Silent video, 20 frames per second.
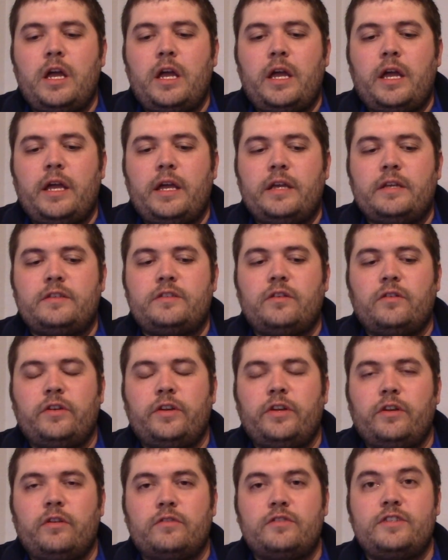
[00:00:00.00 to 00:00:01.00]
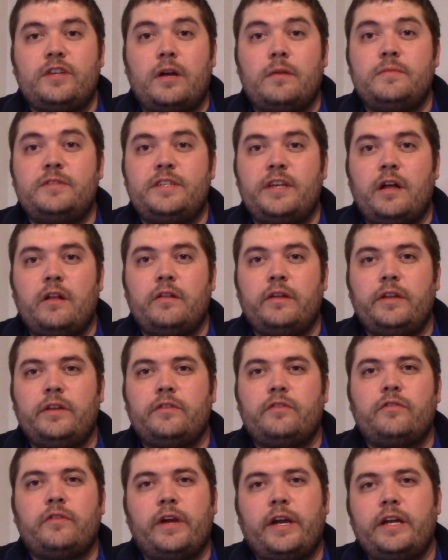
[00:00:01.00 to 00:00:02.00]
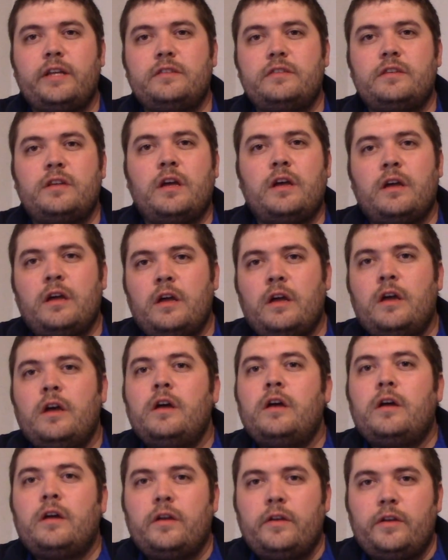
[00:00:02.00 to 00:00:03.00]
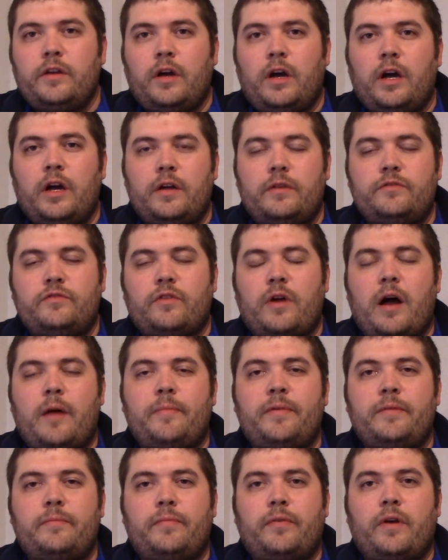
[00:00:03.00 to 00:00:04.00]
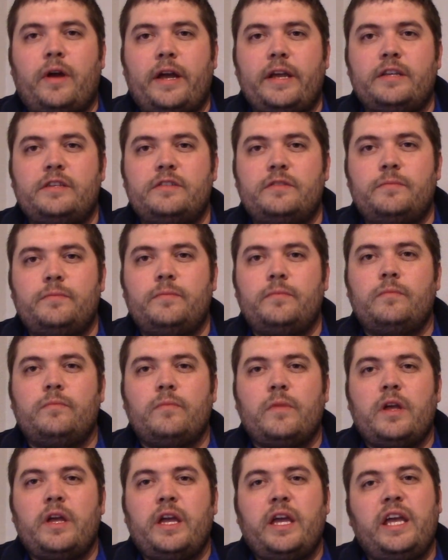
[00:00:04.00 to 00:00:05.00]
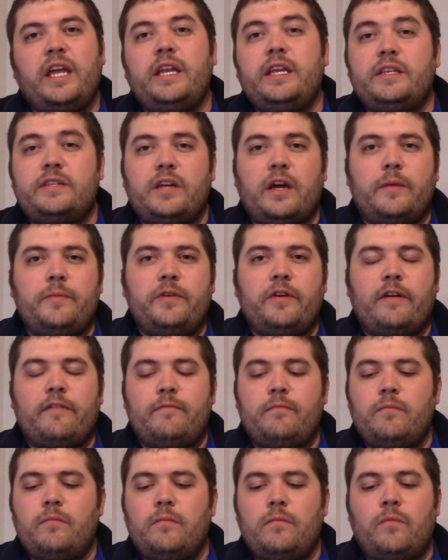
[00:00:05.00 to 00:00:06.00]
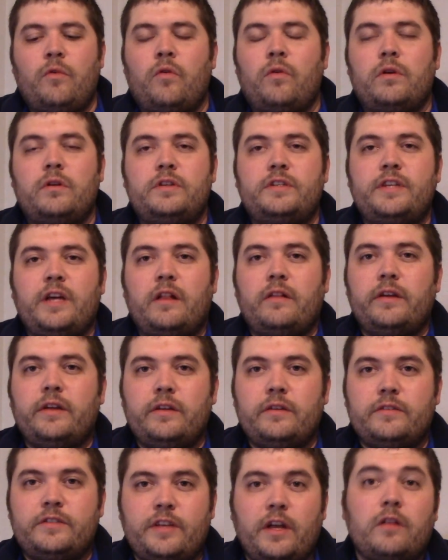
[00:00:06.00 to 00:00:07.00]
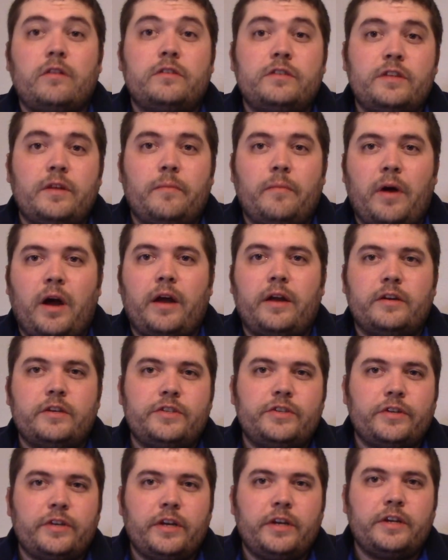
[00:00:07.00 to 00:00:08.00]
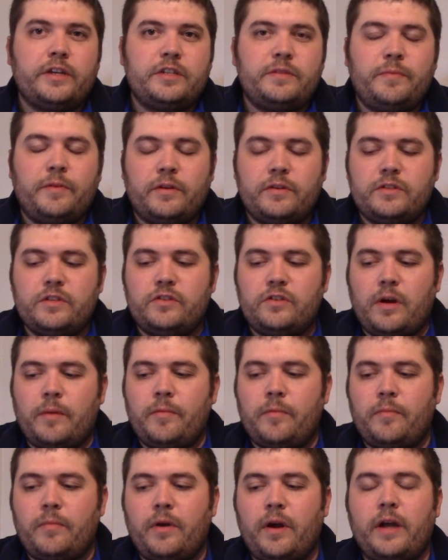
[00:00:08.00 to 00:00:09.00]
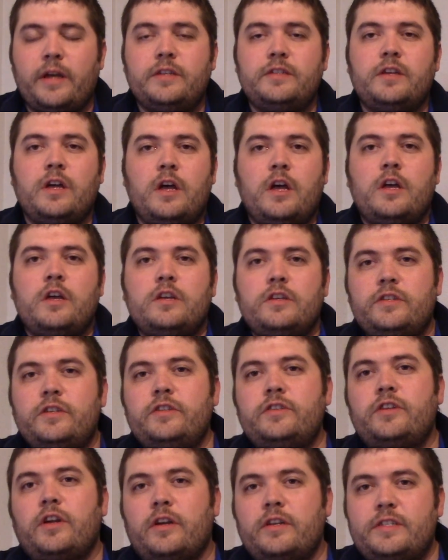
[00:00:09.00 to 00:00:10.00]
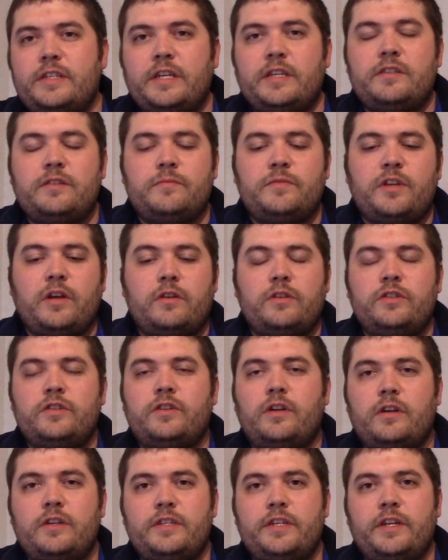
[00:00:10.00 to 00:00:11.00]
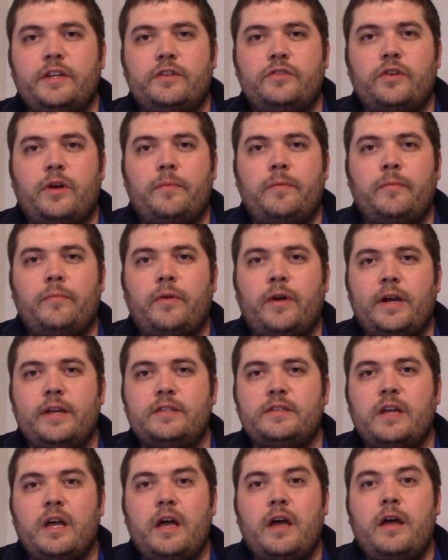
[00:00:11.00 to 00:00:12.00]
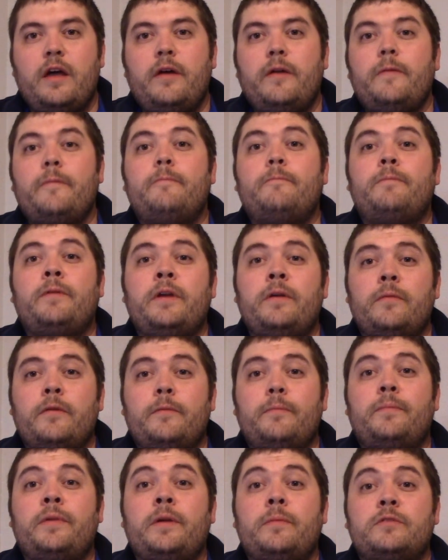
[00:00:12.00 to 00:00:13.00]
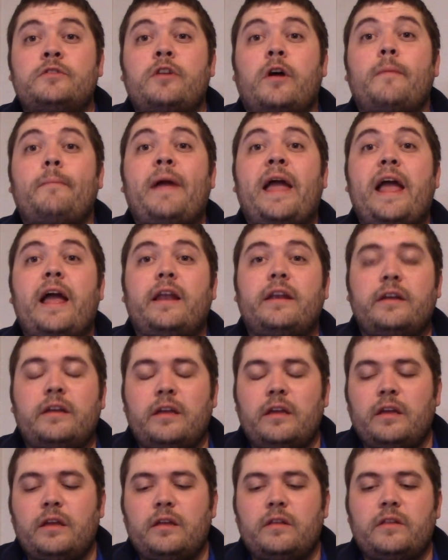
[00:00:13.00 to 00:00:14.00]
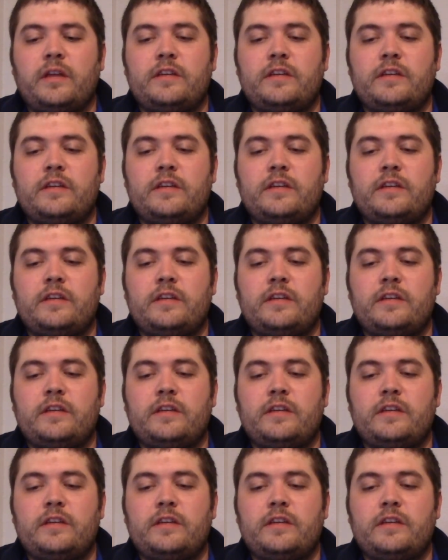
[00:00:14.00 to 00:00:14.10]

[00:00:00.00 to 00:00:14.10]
And so, some selling creates a drop in price. Anytime you have more sellers than buyers, you're going to experience a drop in price. So you start seeing some sellers, you start seeing a drop in price. People start panicking.